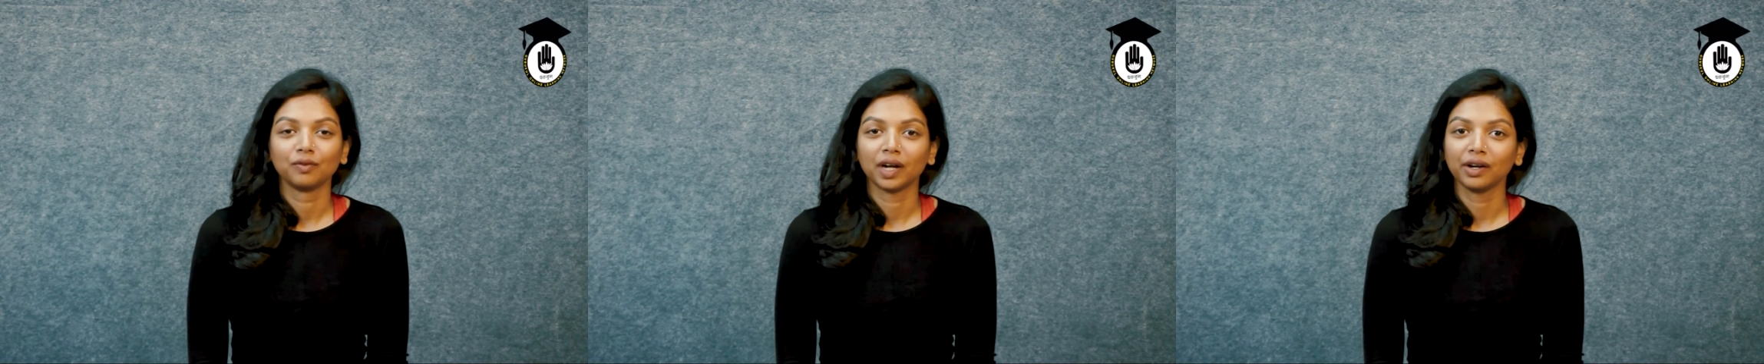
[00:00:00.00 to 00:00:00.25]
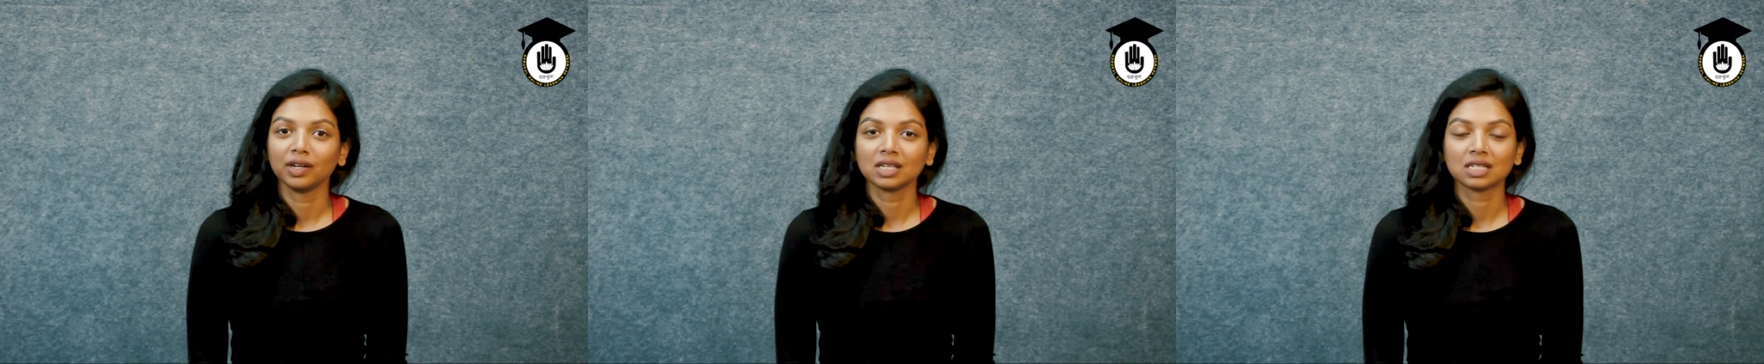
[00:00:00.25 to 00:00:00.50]

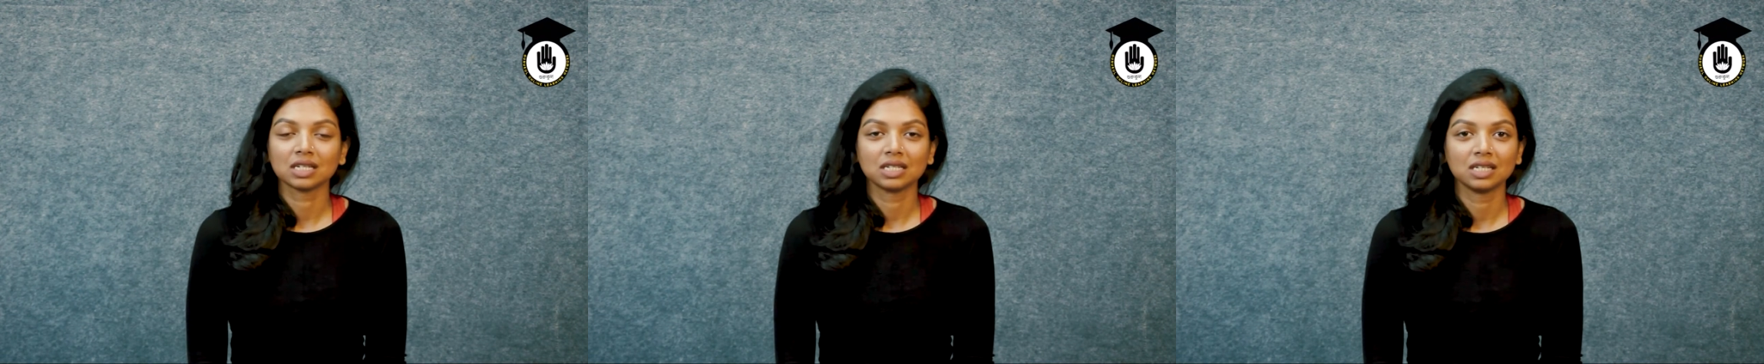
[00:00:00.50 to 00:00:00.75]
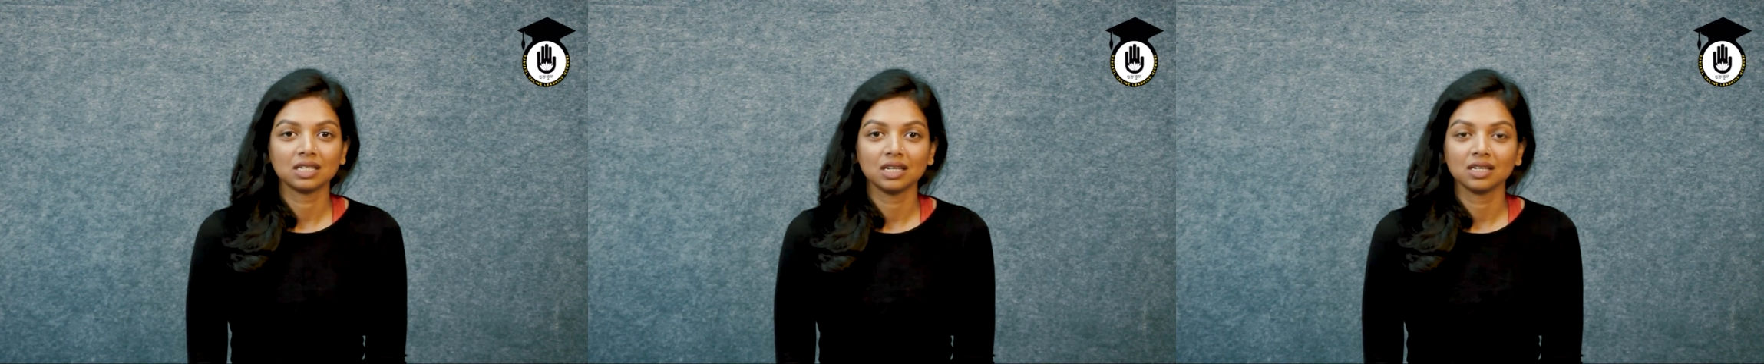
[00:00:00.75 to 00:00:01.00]
various
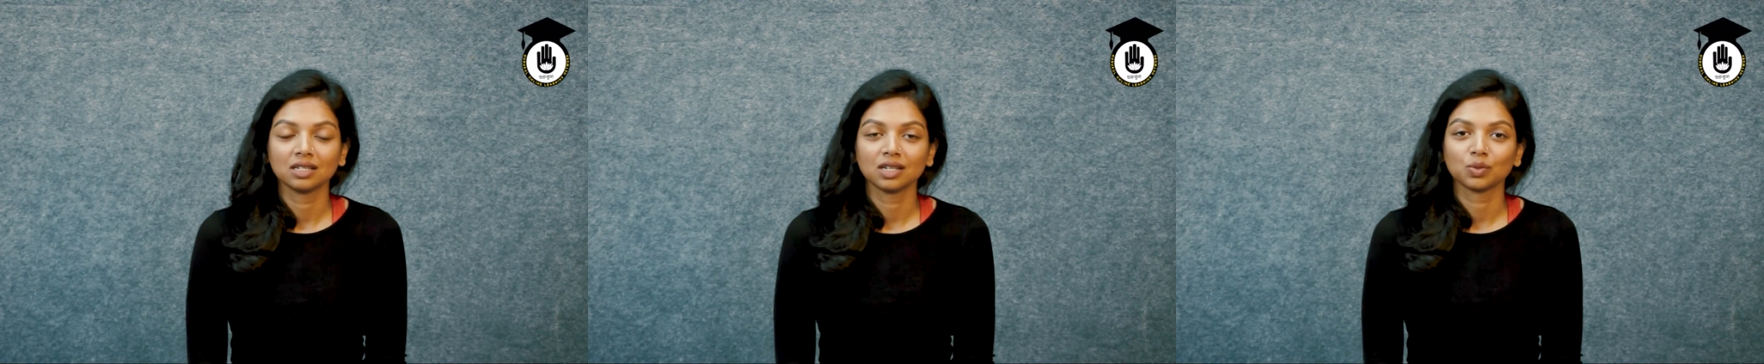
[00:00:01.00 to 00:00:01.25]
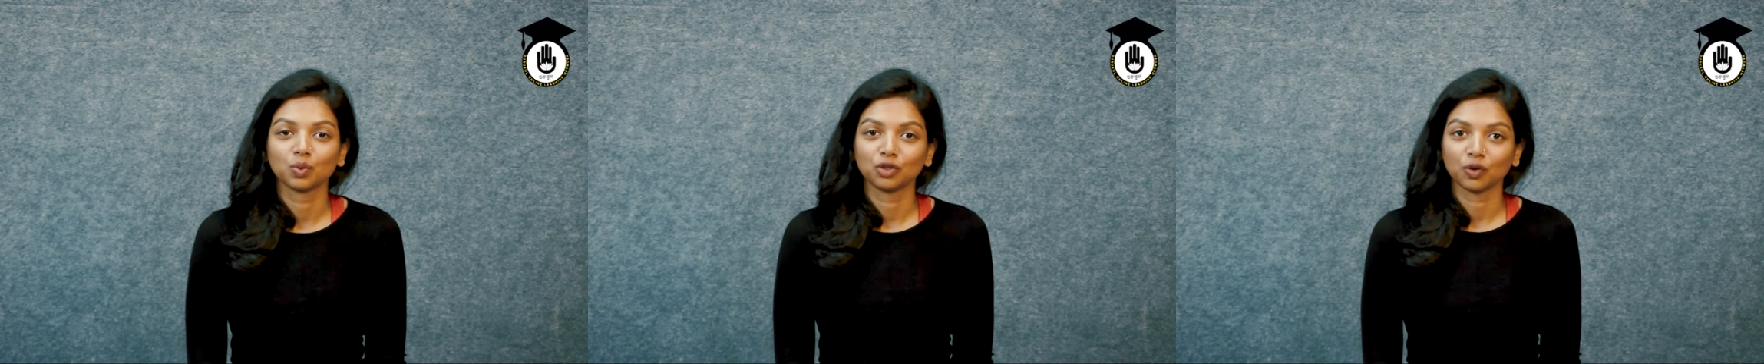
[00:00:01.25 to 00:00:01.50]

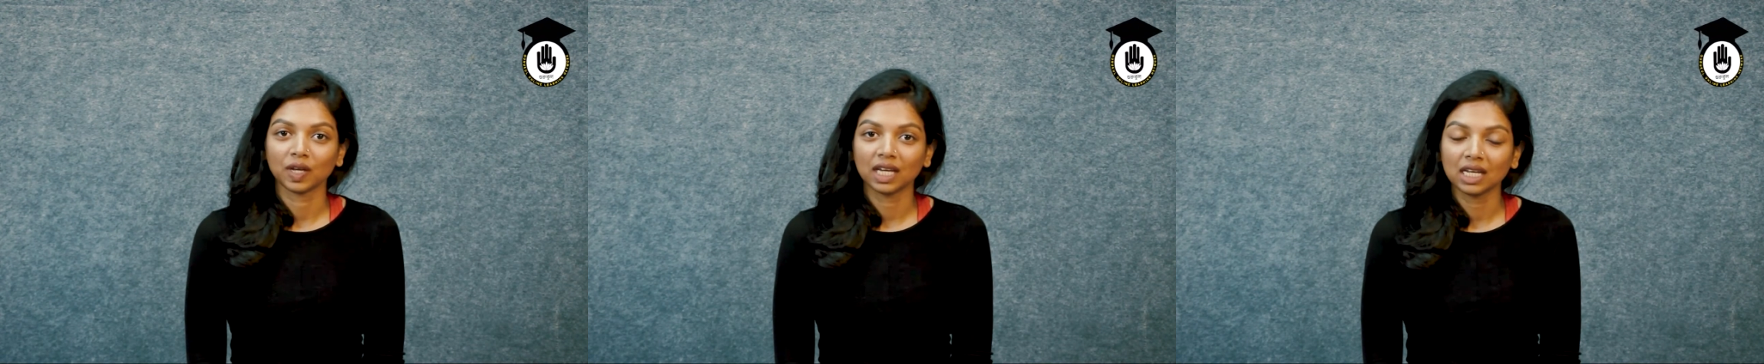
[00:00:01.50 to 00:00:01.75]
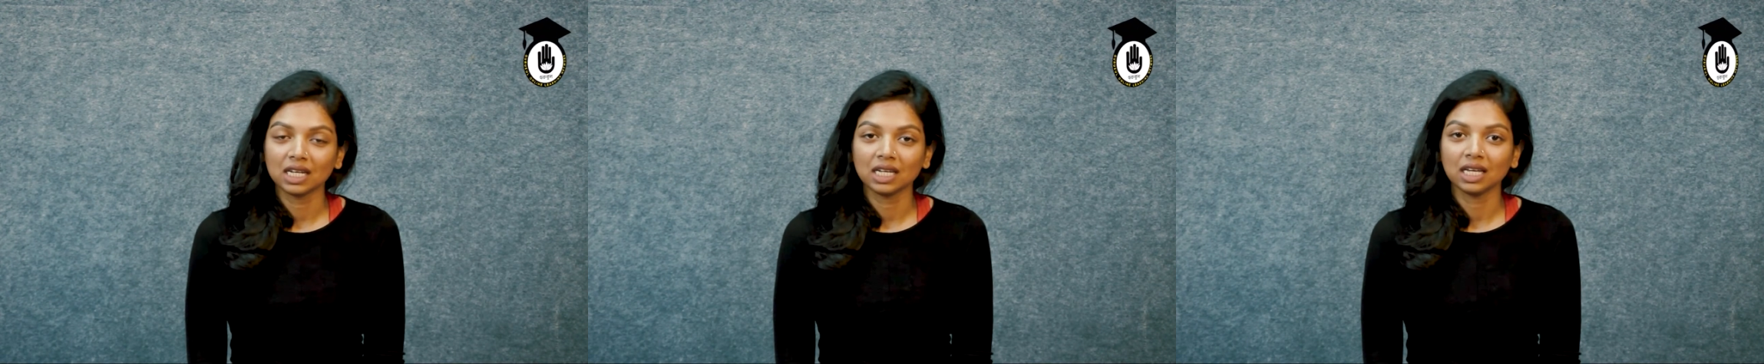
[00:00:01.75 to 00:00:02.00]
diseases with your
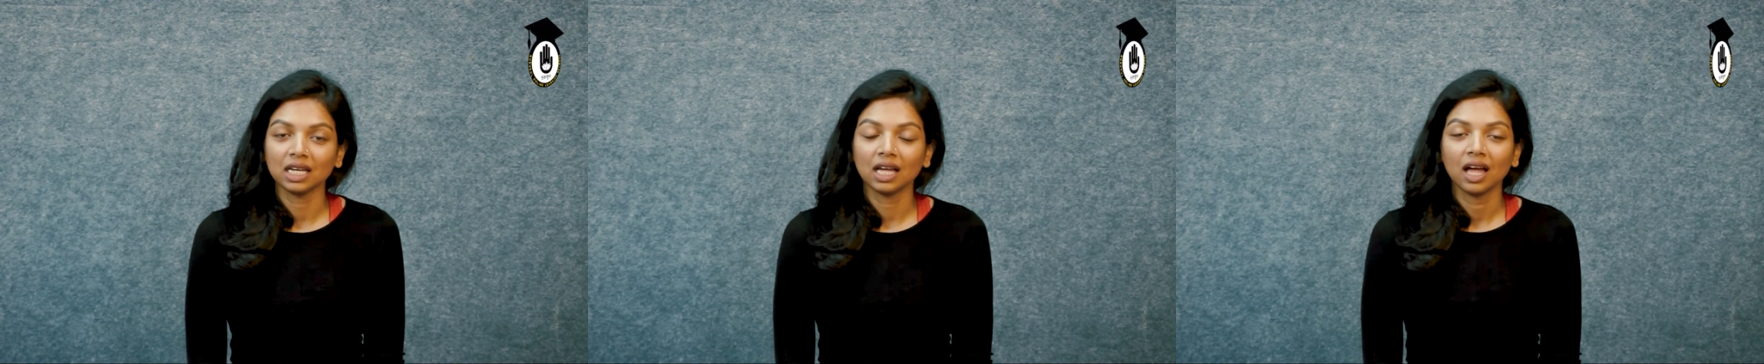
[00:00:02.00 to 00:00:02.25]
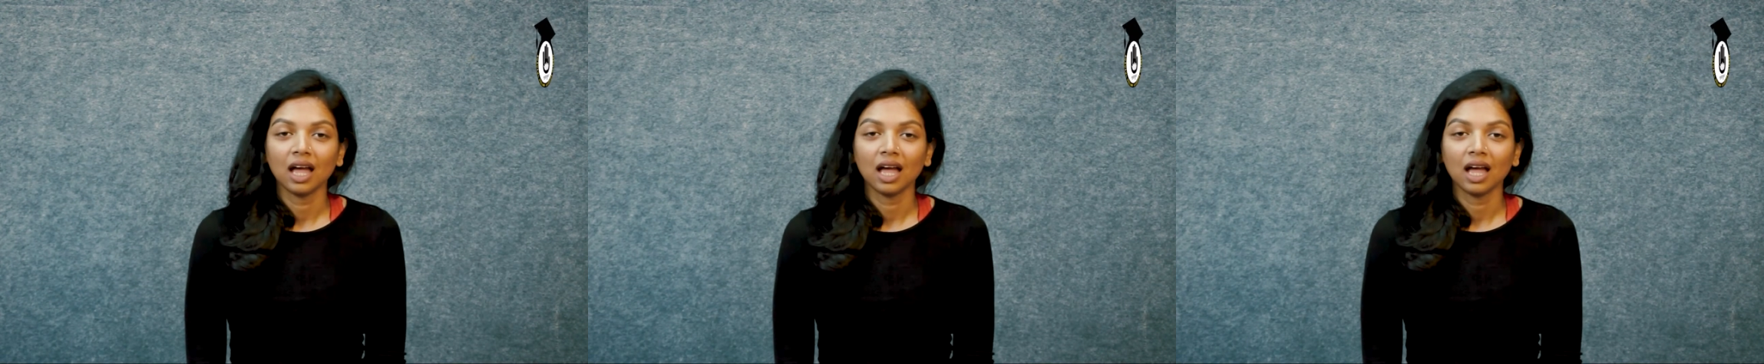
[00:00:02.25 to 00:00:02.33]
kidney.